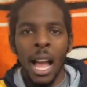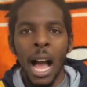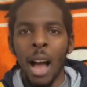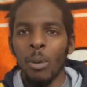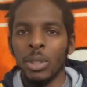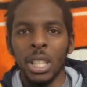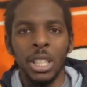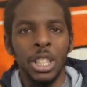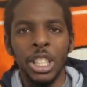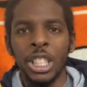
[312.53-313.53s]
I was
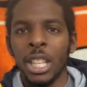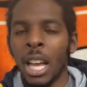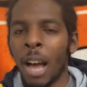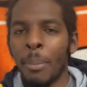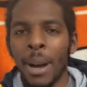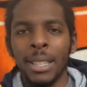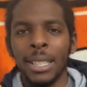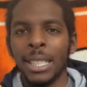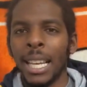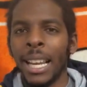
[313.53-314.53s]
just about to
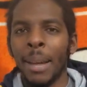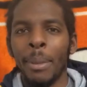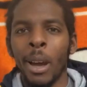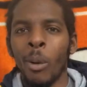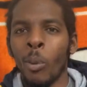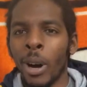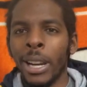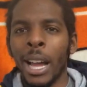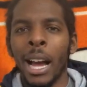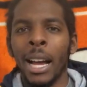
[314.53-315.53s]
say that, man. What
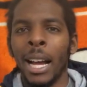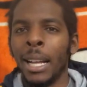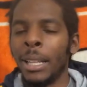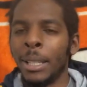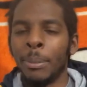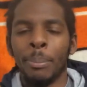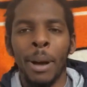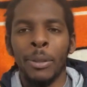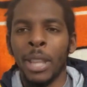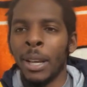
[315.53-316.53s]

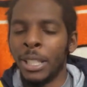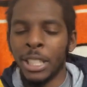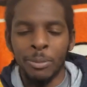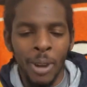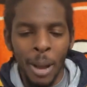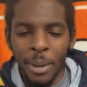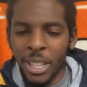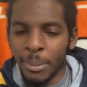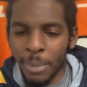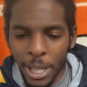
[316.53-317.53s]
about, it just remind me of
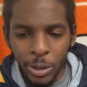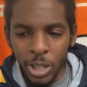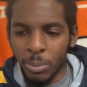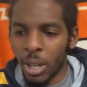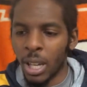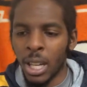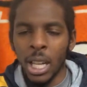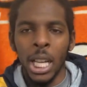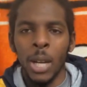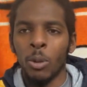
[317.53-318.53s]
the Matrix, bro.
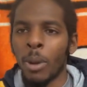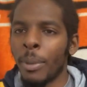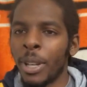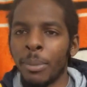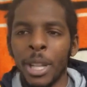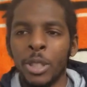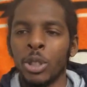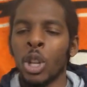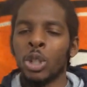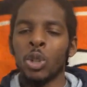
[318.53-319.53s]
It remind me of the Matrix.
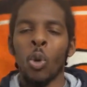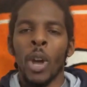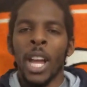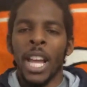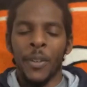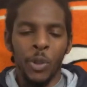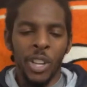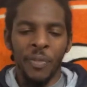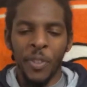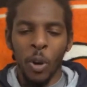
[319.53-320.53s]
So if you can
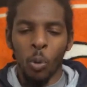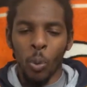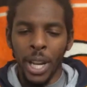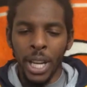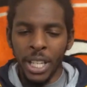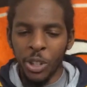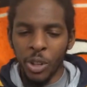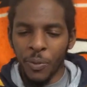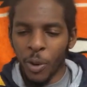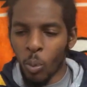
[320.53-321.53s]
feel wind, you can
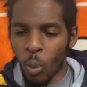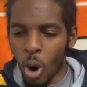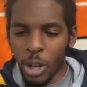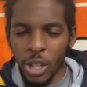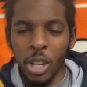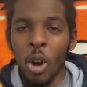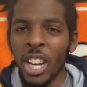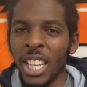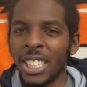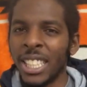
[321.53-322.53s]
feel water and all
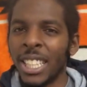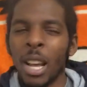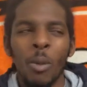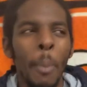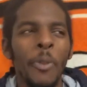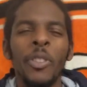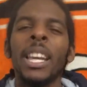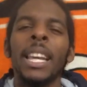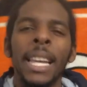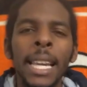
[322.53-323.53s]
that shit, what happens if you
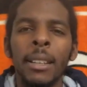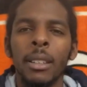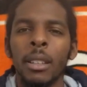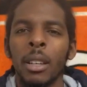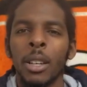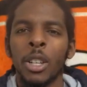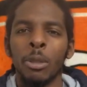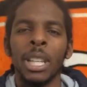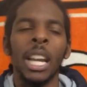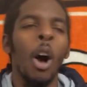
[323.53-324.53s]
get hit? You know what I'm
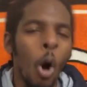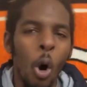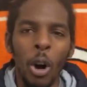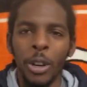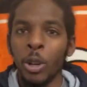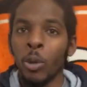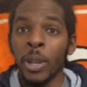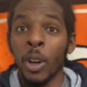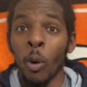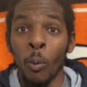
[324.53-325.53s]
saying? Hard. You really
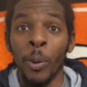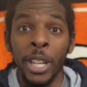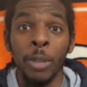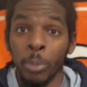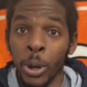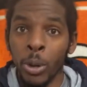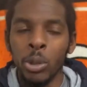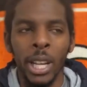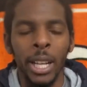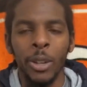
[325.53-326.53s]
gonna get a bruise?
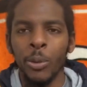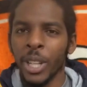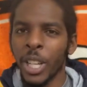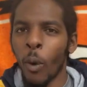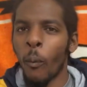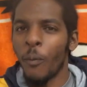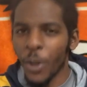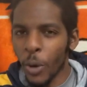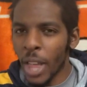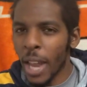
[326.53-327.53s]
Like, you really gonna
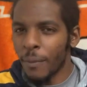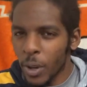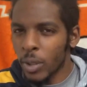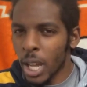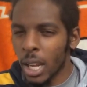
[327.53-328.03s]
feel that?